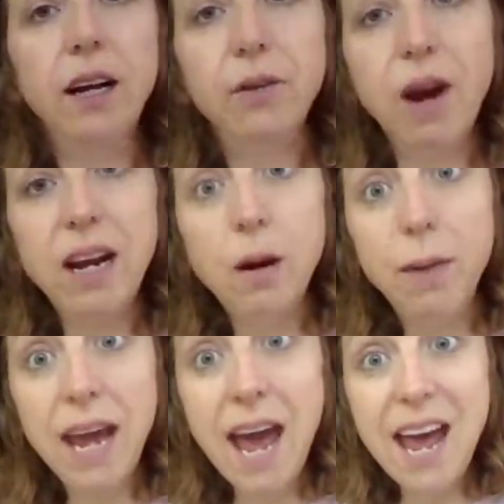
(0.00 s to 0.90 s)
Ready to
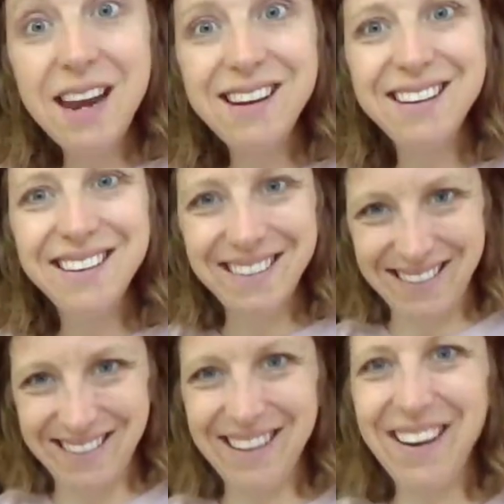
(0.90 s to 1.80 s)
begin?
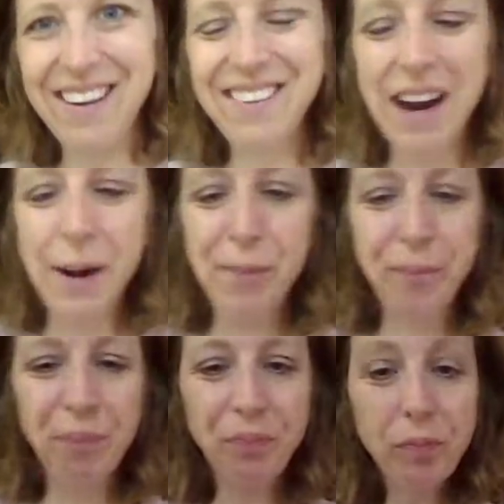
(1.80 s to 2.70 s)
All right.
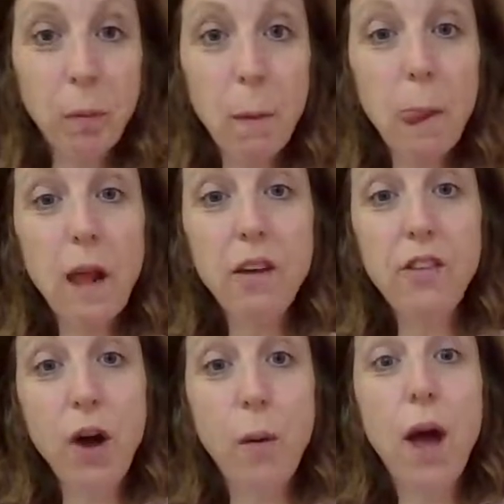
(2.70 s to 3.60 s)

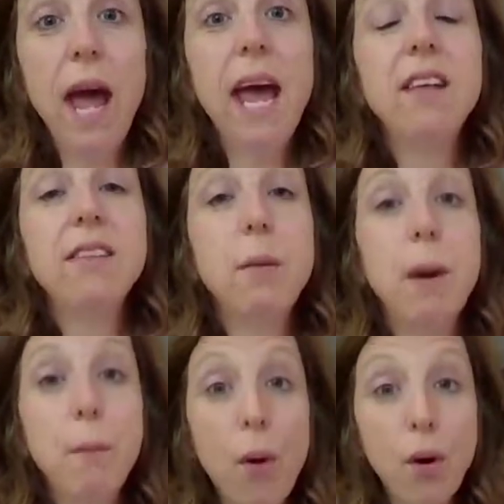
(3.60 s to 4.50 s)
So, some
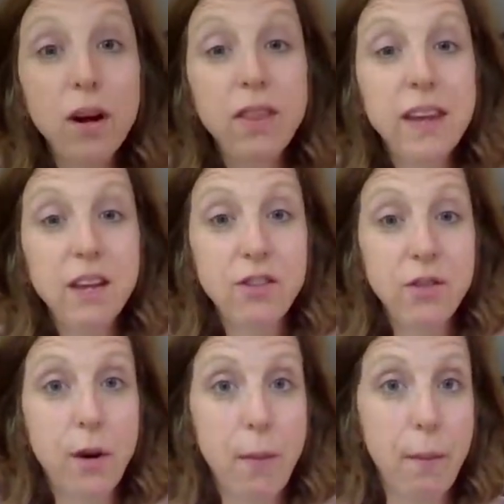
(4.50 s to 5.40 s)
important things
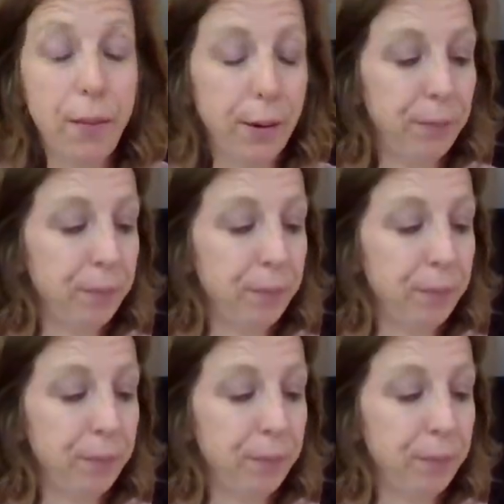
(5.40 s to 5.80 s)
to remember.